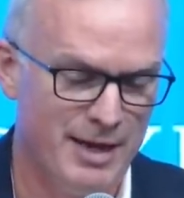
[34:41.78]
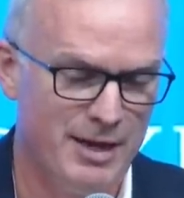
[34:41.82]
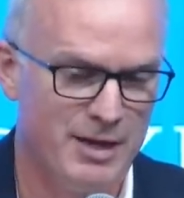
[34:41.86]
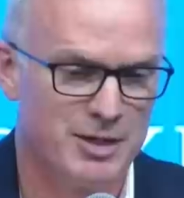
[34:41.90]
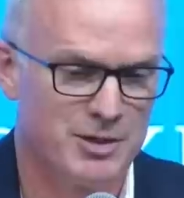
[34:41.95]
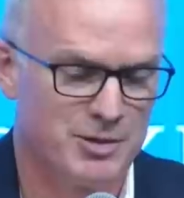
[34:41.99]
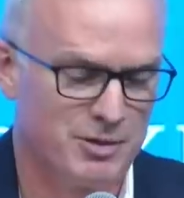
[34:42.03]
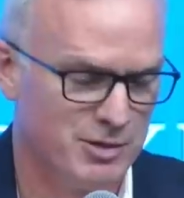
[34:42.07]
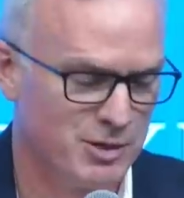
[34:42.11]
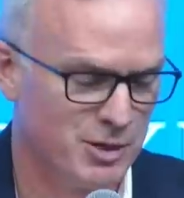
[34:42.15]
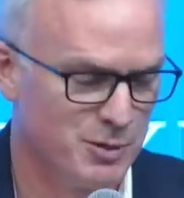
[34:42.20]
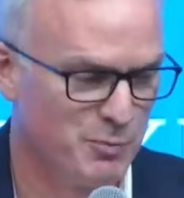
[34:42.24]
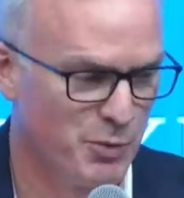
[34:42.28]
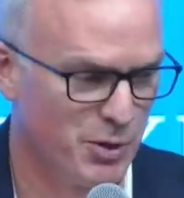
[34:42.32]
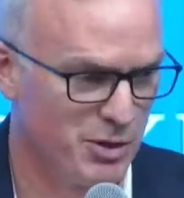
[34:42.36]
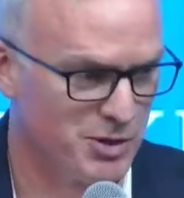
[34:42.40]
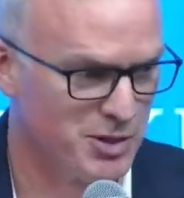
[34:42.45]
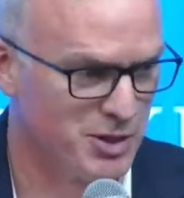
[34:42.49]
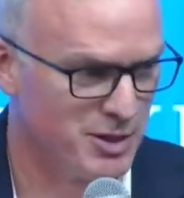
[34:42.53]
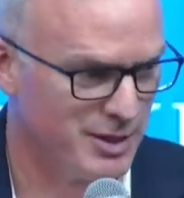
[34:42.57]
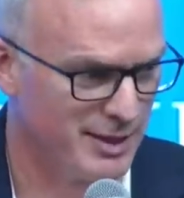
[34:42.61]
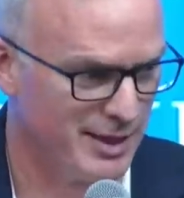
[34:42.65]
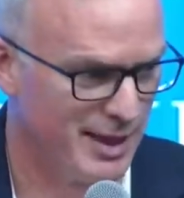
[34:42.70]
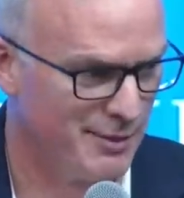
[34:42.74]
Also, just
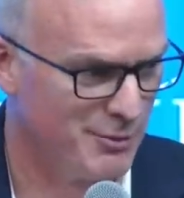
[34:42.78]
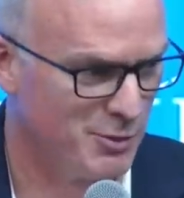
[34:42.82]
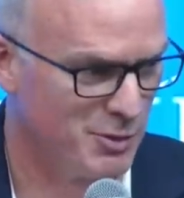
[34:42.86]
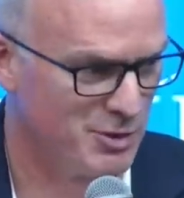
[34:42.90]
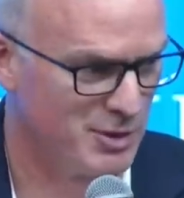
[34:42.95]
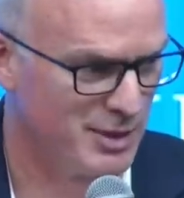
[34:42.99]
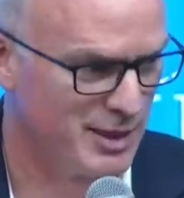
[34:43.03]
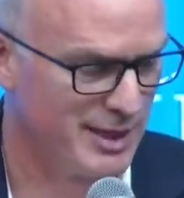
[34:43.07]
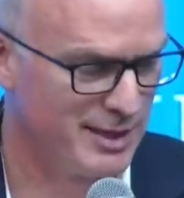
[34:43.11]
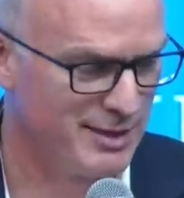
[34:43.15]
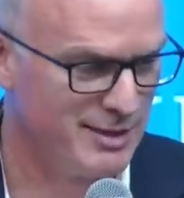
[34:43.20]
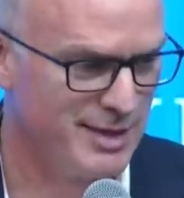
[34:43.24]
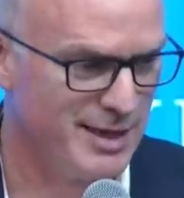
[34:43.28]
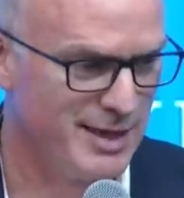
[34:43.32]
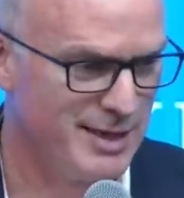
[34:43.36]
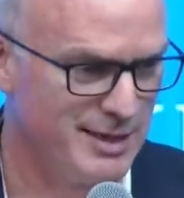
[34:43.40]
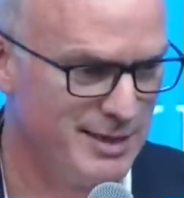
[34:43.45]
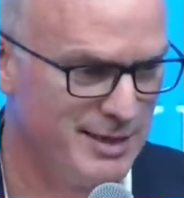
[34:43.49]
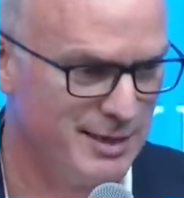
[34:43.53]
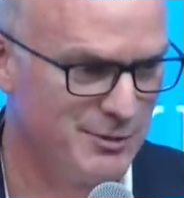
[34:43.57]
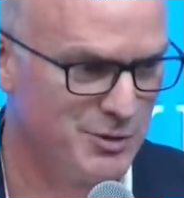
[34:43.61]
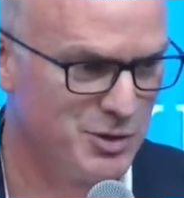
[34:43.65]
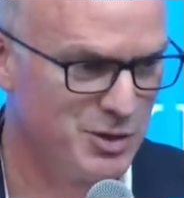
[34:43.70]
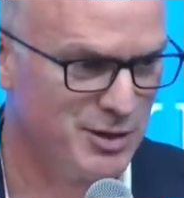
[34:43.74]
personally, I've always liked the
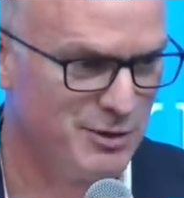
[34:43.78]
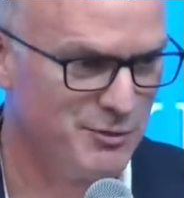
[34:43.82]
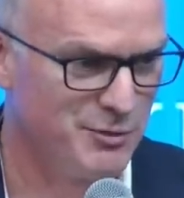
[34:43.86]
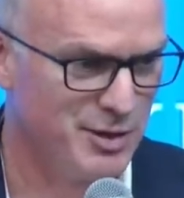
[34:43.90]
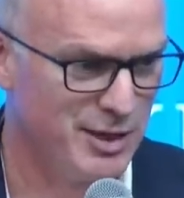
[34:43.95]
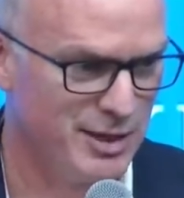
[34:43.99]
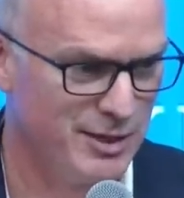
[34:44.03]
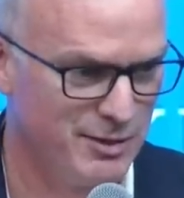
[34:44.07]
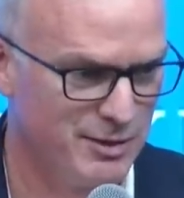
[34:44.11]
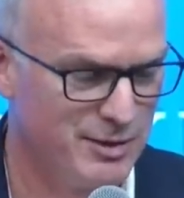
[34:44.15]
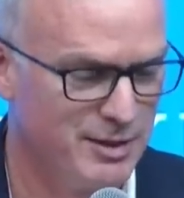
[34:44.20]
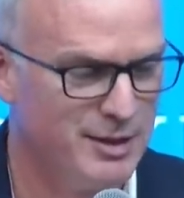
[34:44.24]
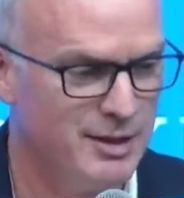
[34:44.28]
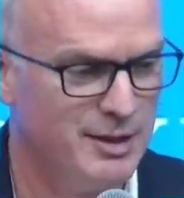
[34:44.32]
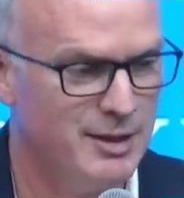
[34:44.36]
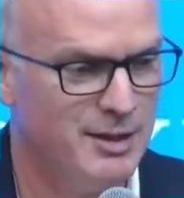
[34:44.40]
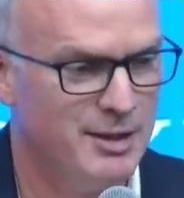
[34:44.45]
idea of shifting